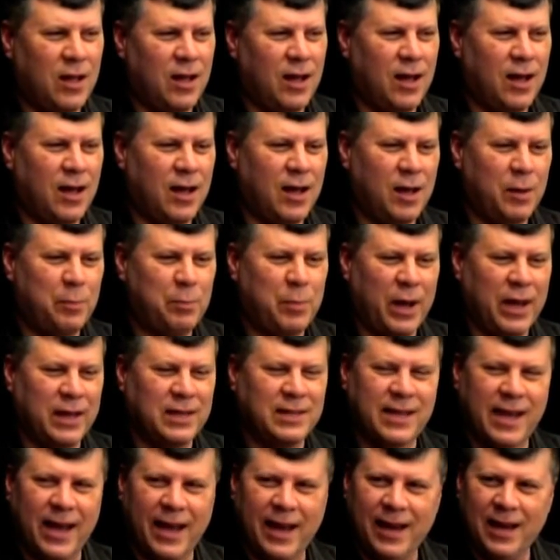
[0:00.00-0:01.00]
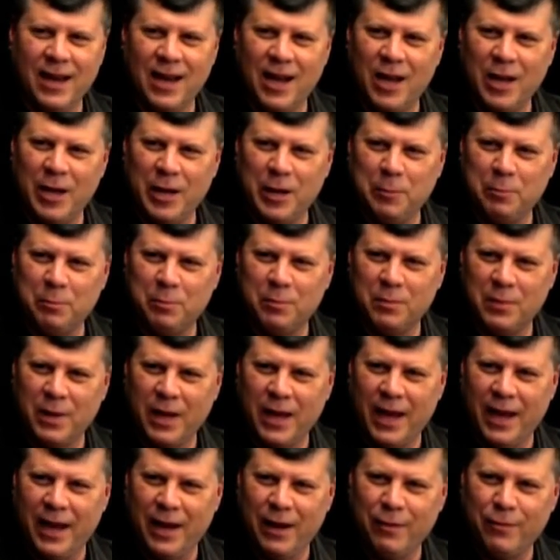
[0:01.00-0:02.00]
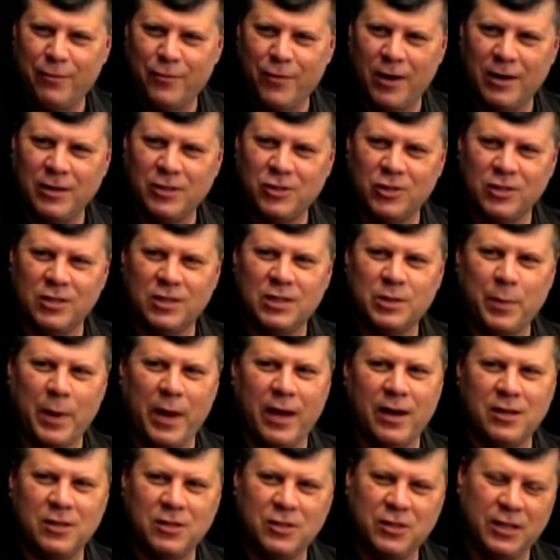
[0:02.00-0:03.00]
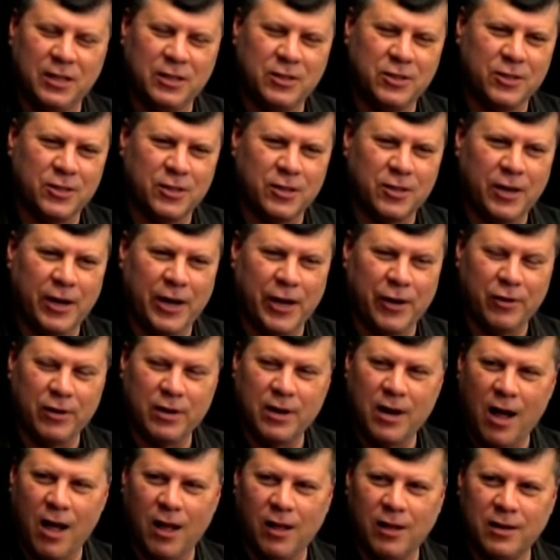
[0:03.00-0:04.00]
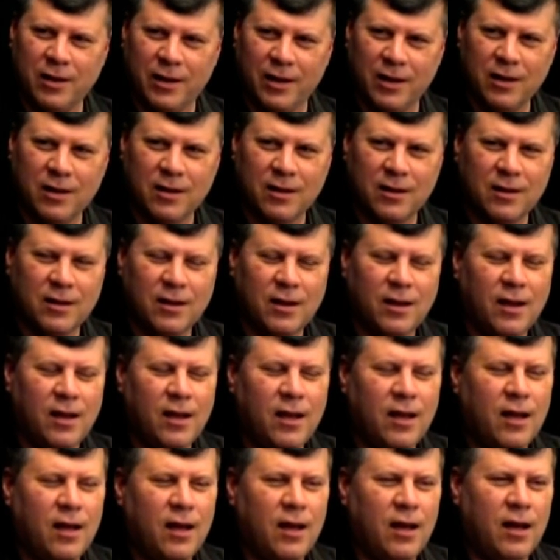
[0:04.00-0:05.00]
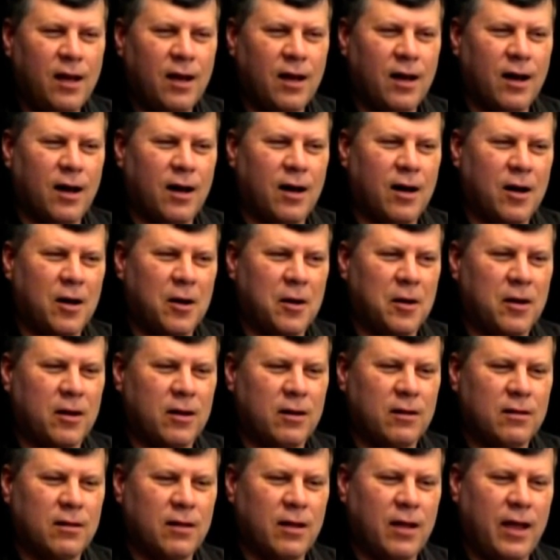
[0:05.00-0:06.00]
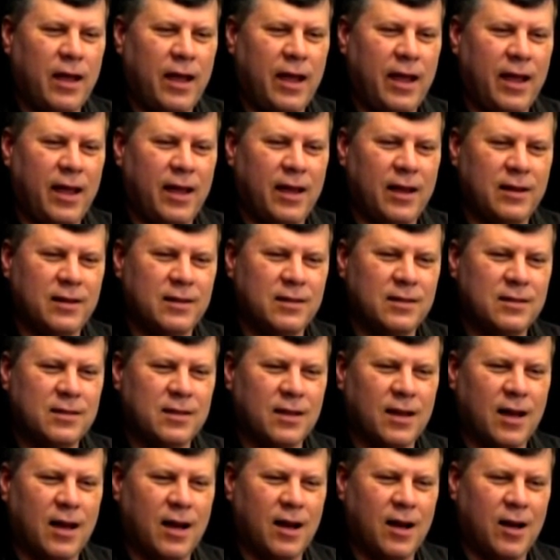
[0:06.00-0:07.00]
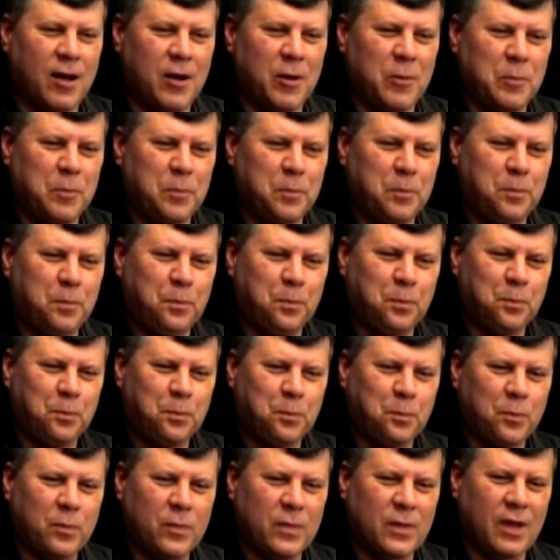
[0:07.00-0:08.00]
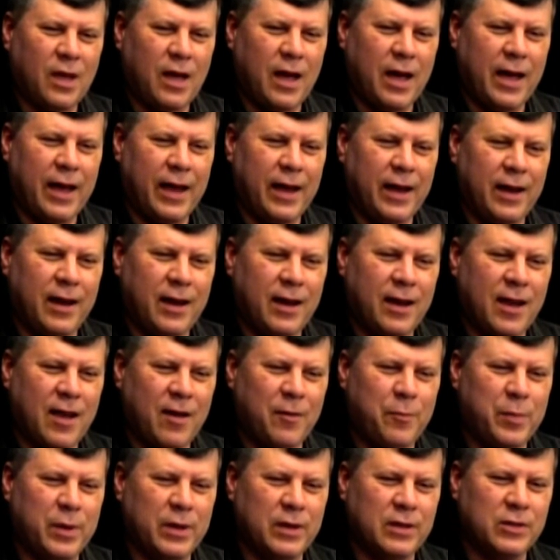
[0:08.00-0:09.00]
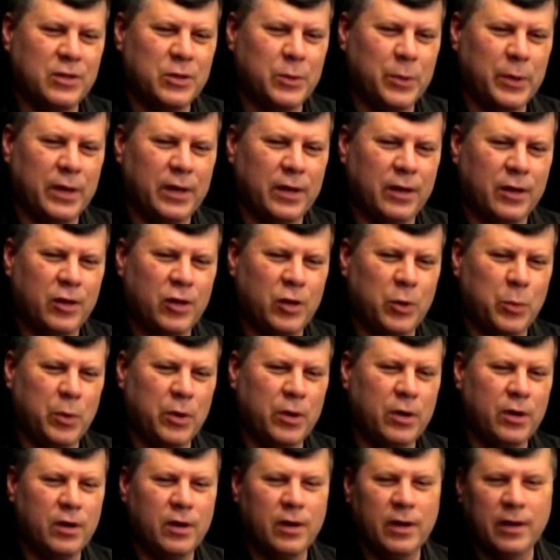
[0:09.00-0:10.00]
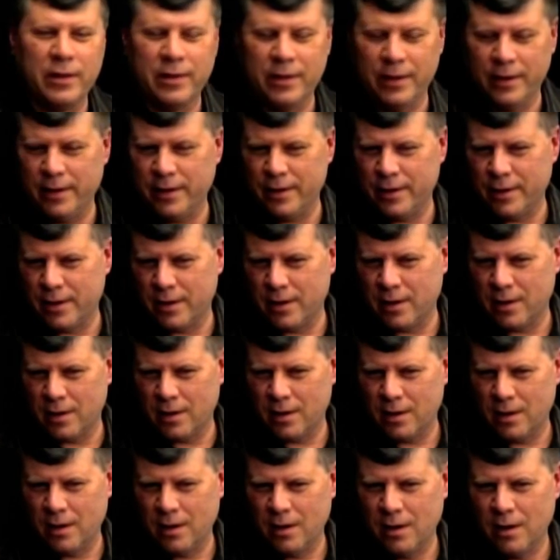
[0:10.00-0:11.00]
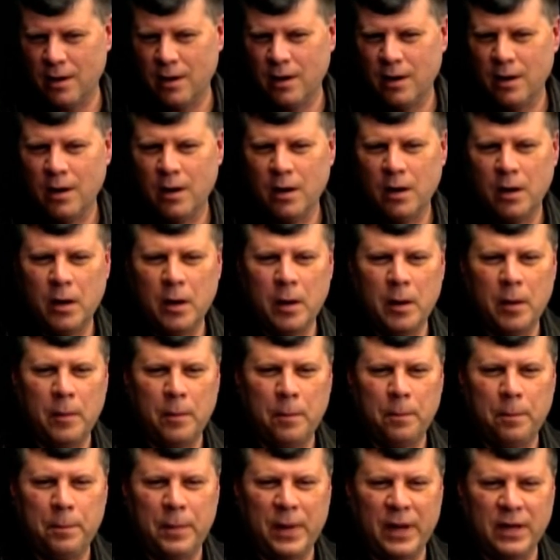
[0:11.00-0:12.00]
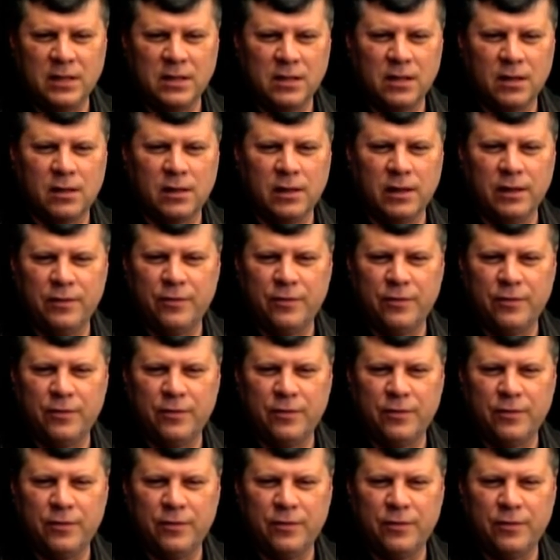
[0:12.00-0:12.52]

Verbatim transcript: uh, by day, I'm a French and Spanish teacher here in Colonie. Uh, and um, I have been doing community theater basically